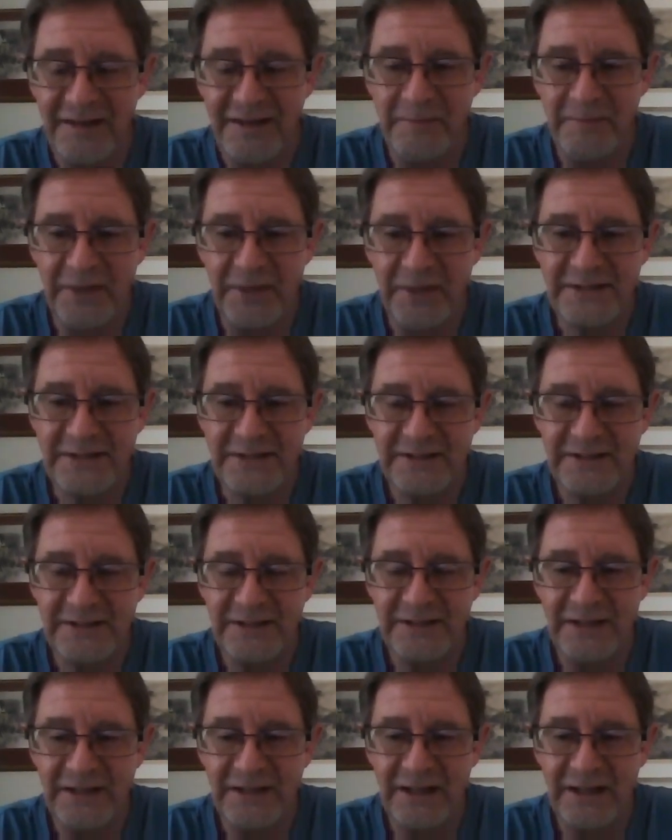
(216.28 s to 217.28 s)
But
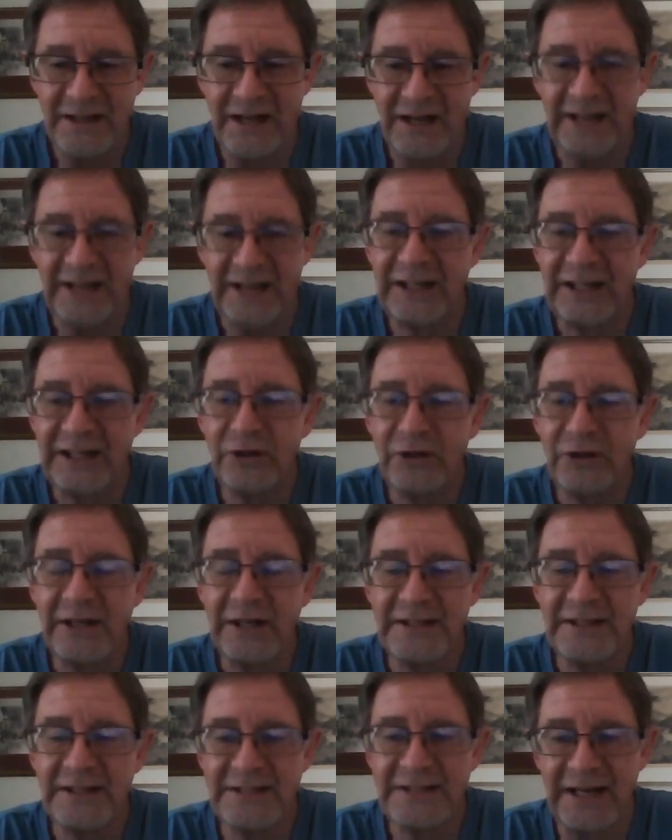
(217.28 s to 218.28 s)
I cannot
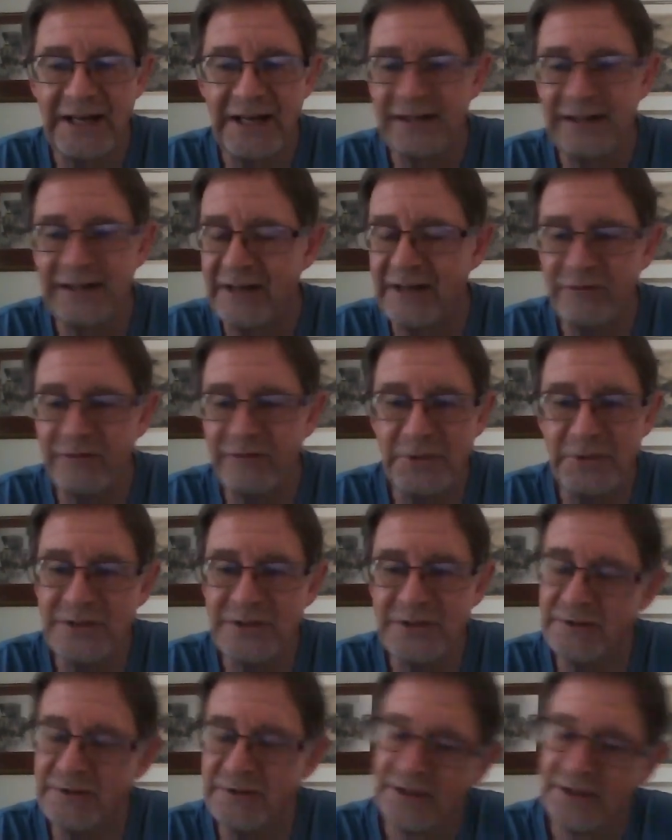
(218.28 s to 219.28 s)
understand
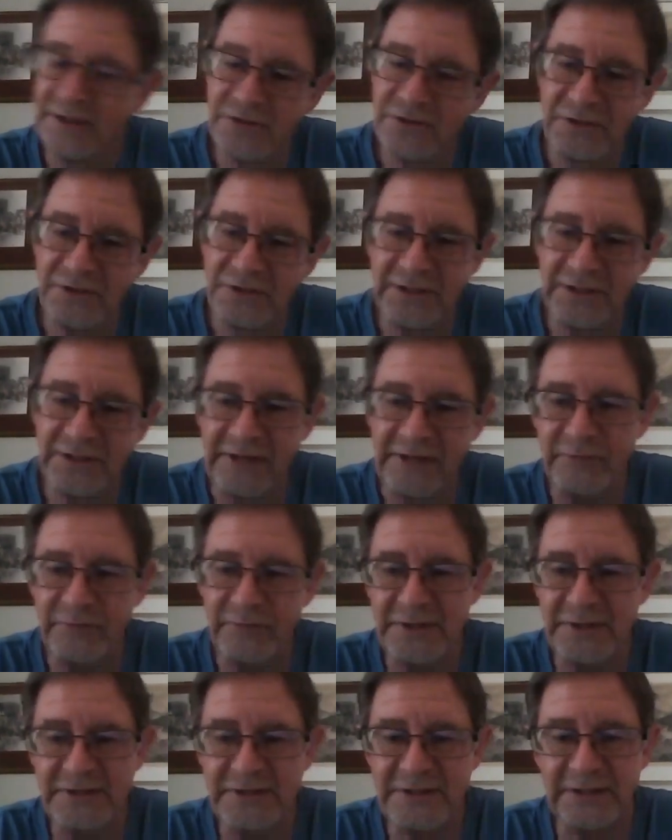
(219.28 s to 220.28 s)
governments. There are certain
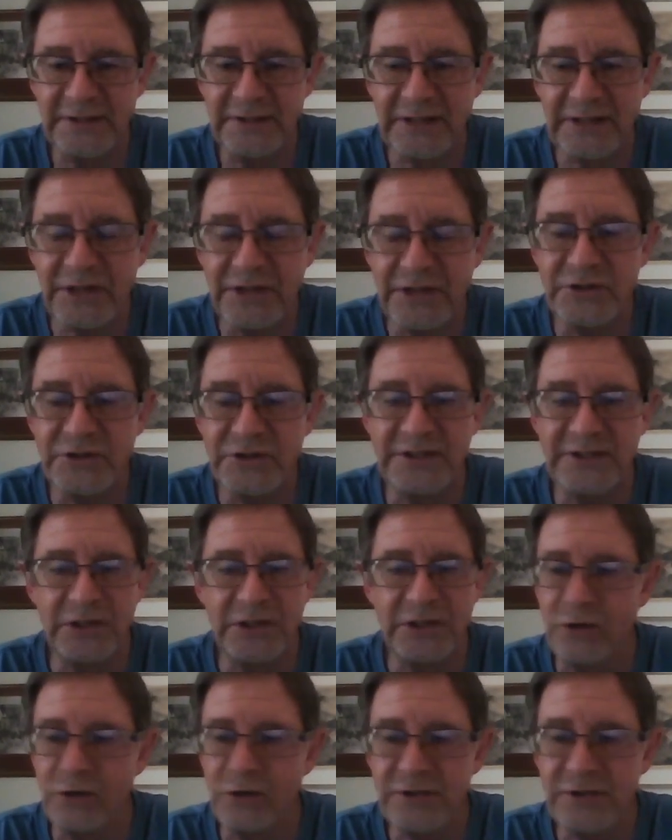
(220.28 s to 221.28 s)
governments in countries that
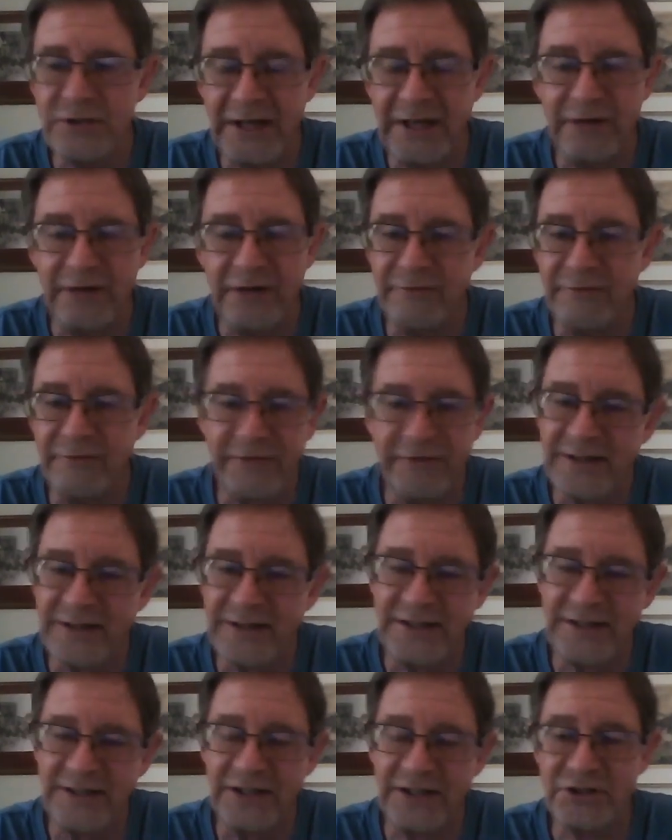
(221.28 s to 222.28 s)
don't allow
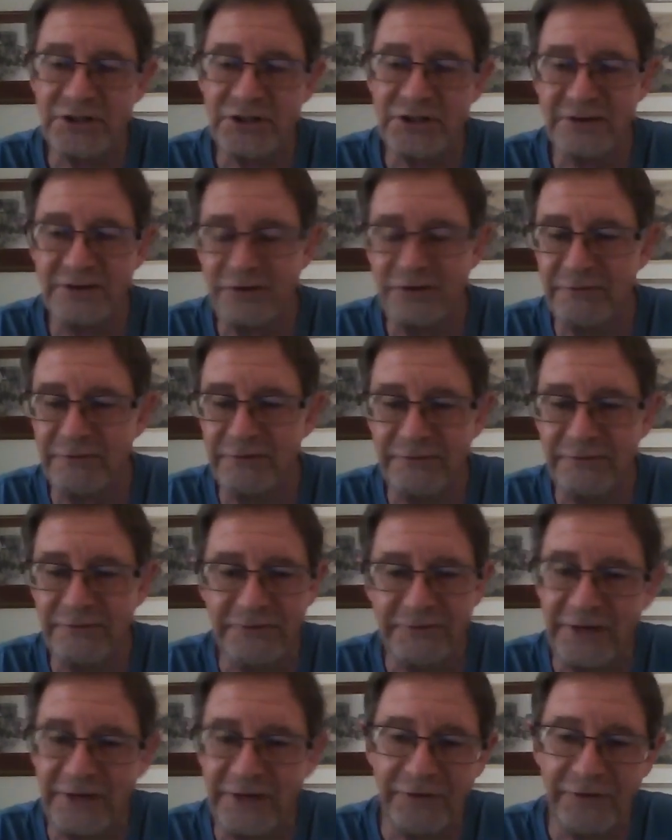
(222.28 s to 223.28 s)
vaccination of
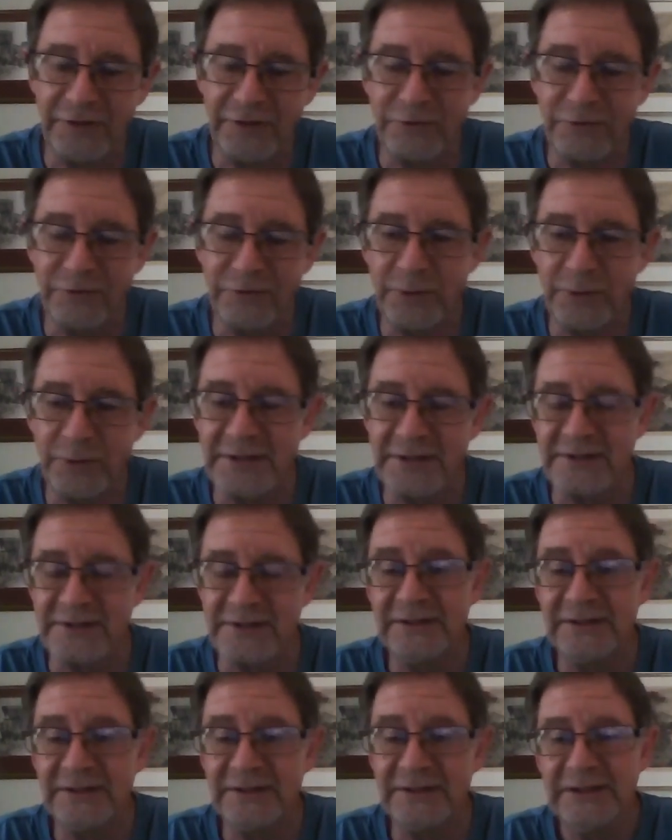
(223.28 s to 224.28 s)
avian influenza.
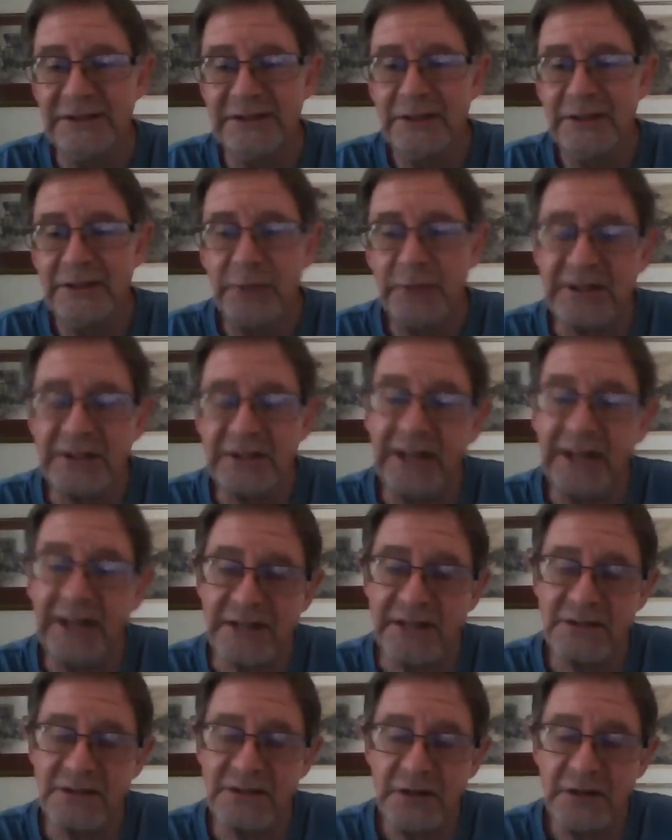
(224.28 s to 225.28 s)
But
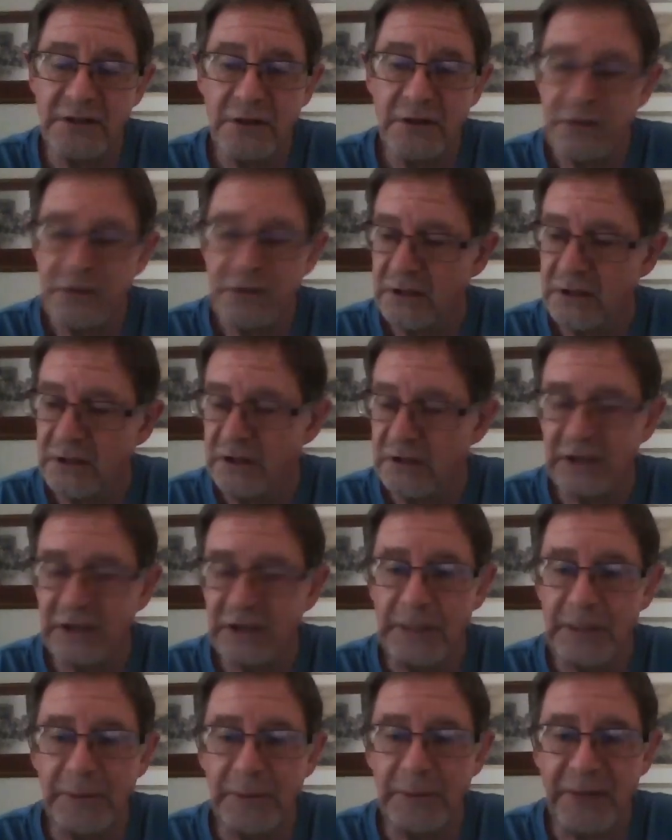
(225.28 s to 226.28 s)
yes, in
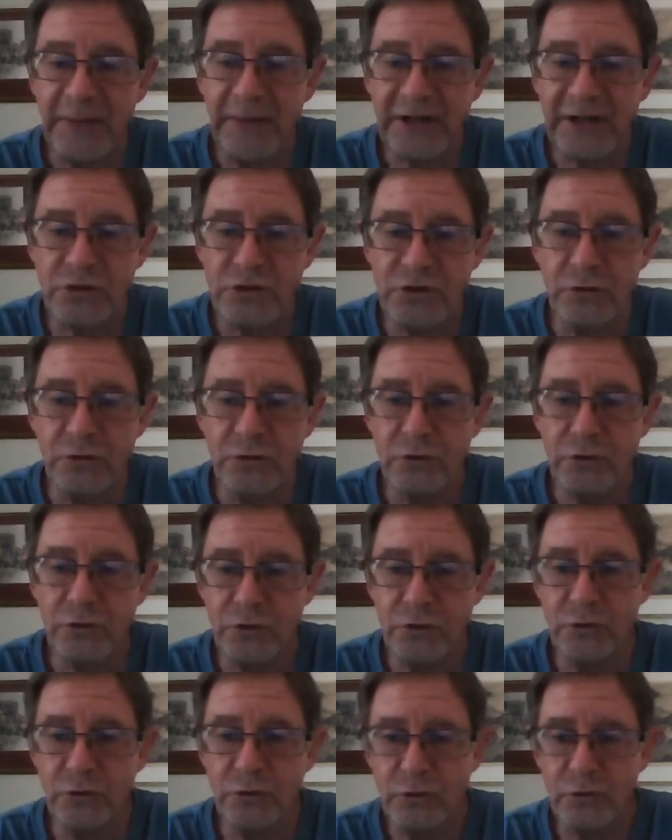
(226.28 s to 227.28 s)
coming back to
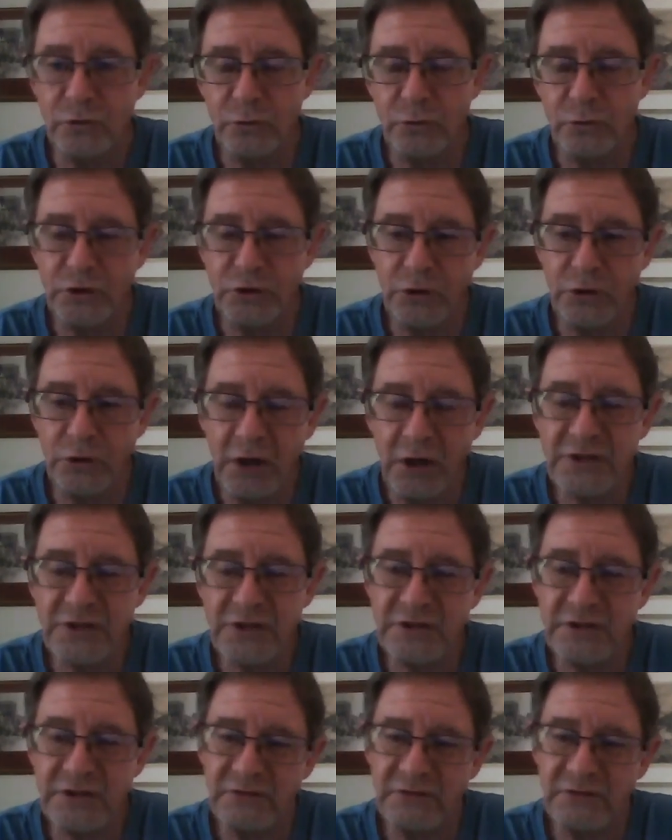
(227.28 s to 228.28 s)
what you
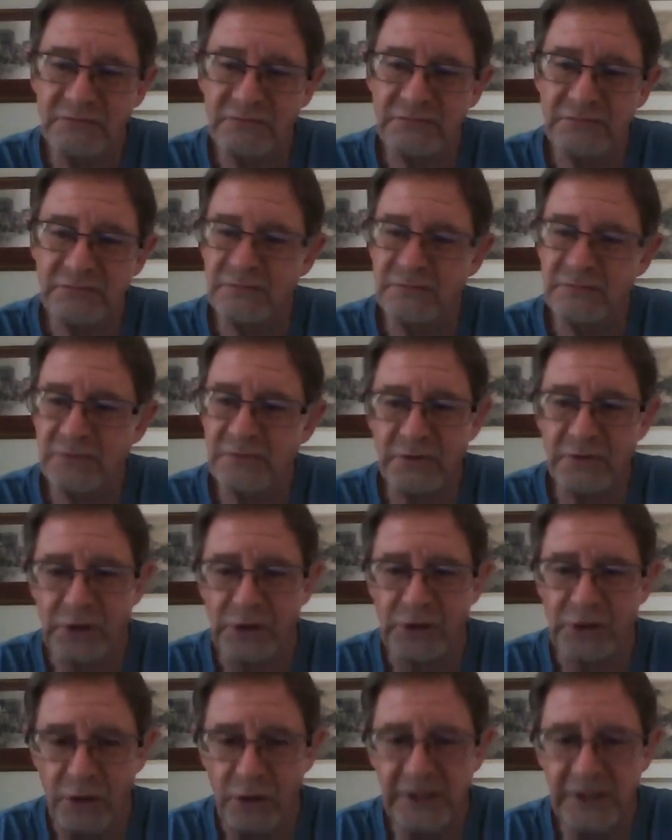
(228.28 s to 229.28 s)
asked
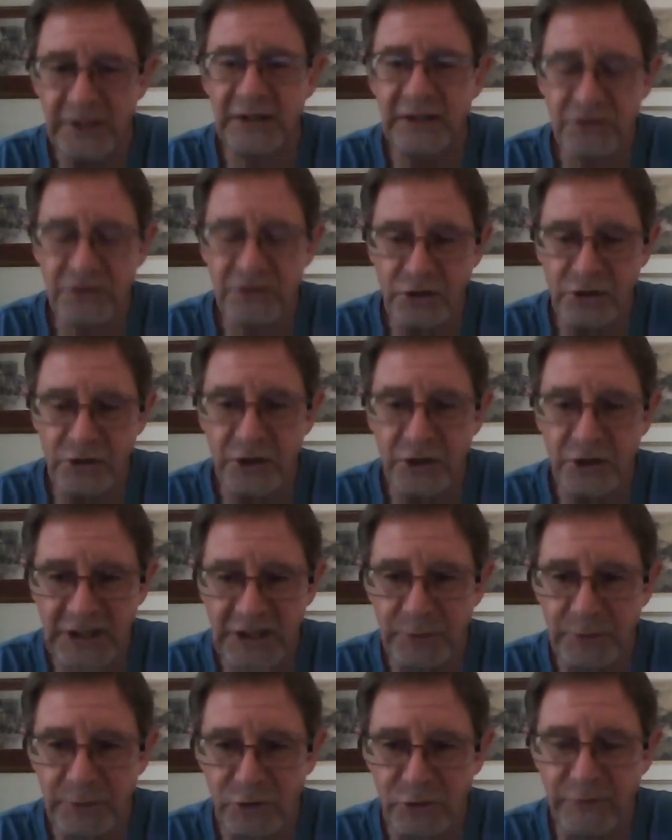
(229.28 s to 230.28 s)
regarding starting
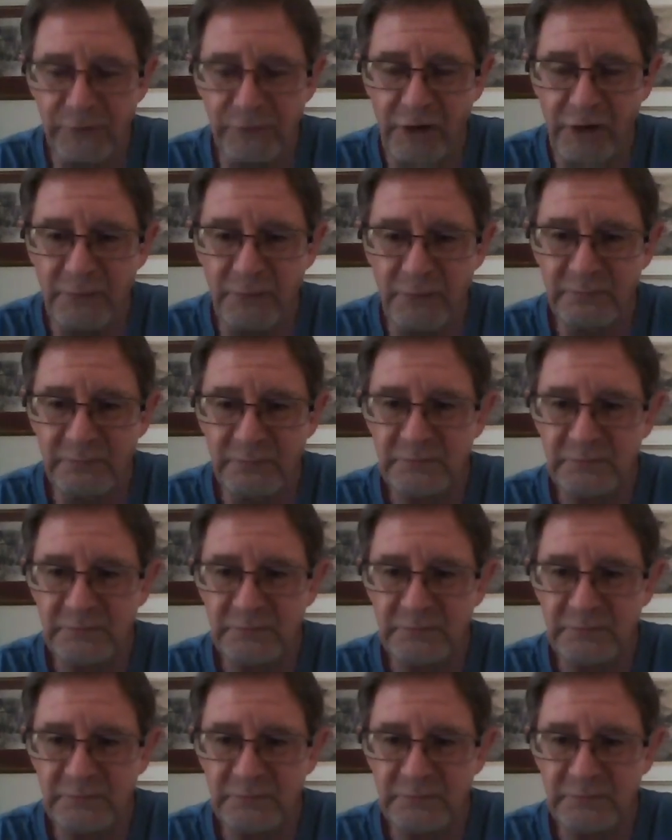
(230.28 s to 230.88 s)
up a new farm,